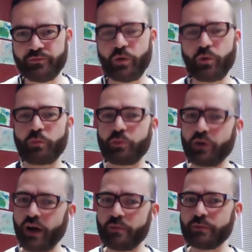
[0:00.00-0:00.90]
We were
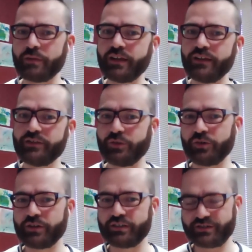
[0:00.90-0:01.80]
probably
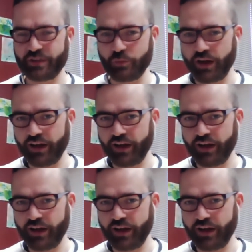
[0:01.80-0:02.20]
told at some